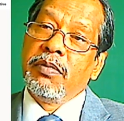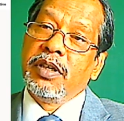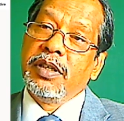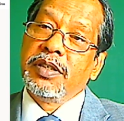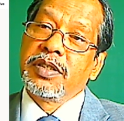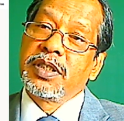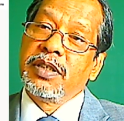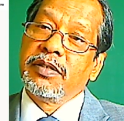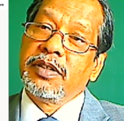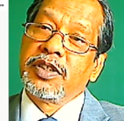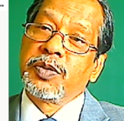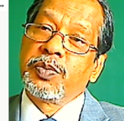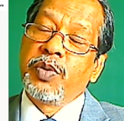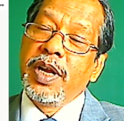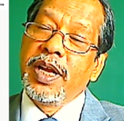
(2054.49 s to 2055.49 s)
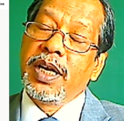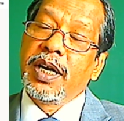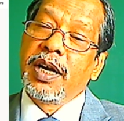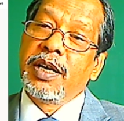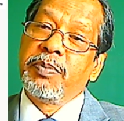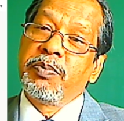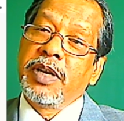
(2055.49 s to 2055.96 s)
Instead of the spring,
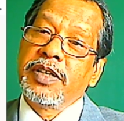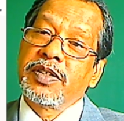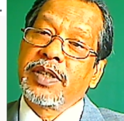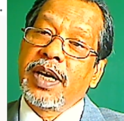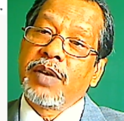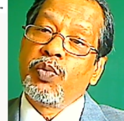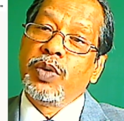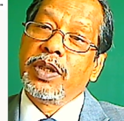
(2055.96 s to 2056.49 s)
I replace that